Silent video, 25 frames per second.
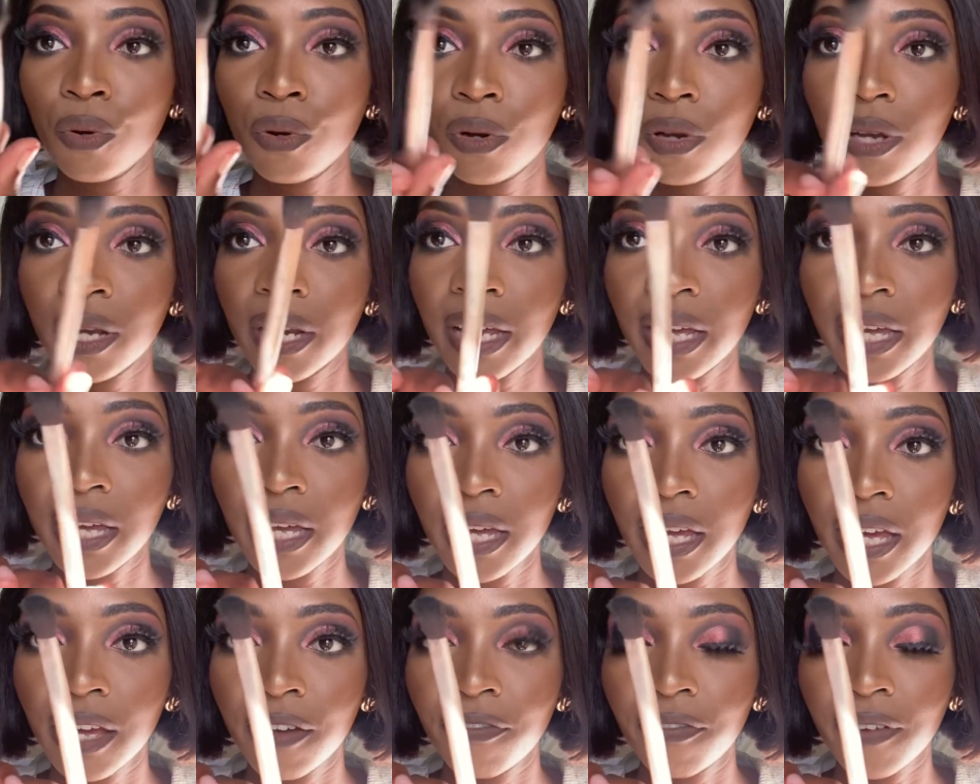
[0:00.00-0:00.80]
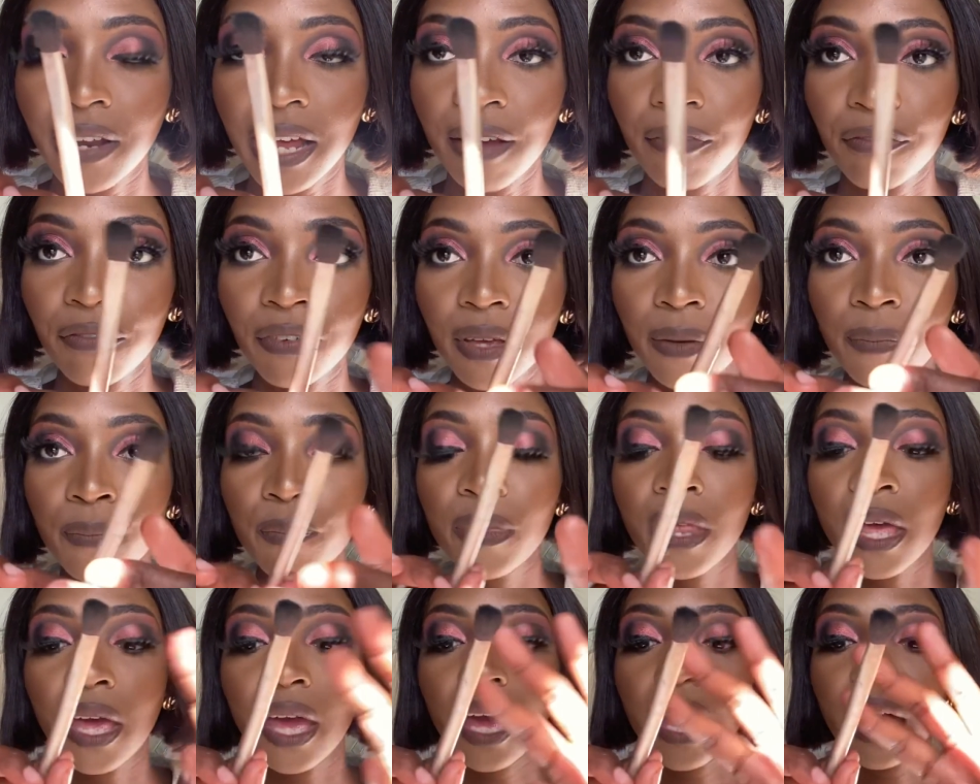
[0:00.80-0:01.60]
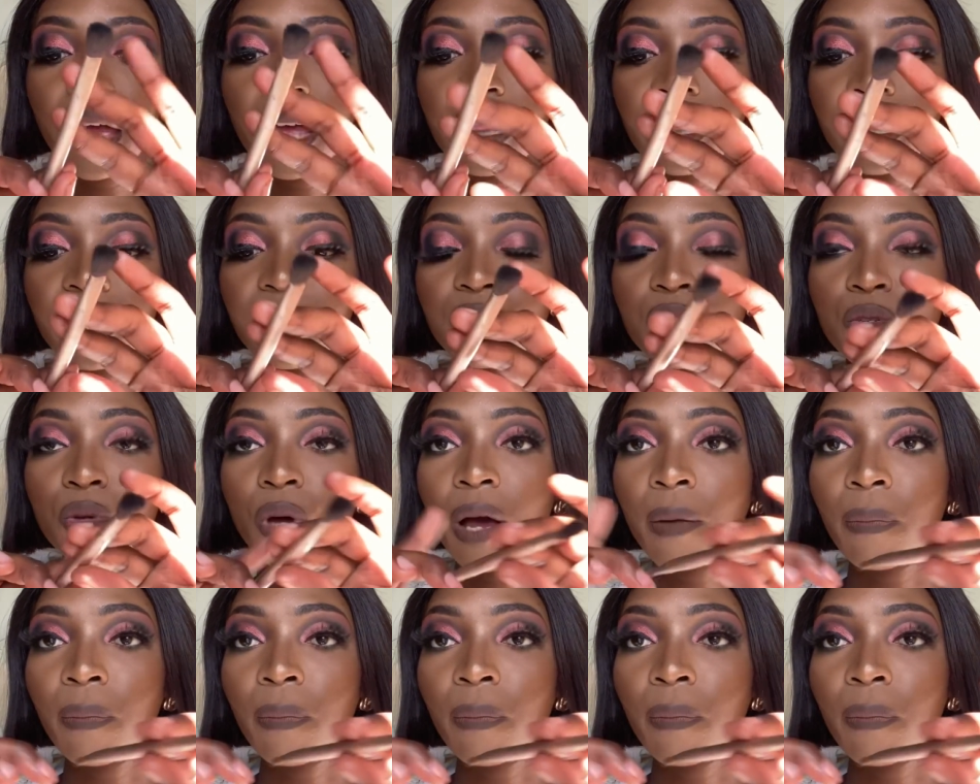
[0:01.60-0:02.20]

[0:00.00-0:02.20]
Lay a fluffy, and then to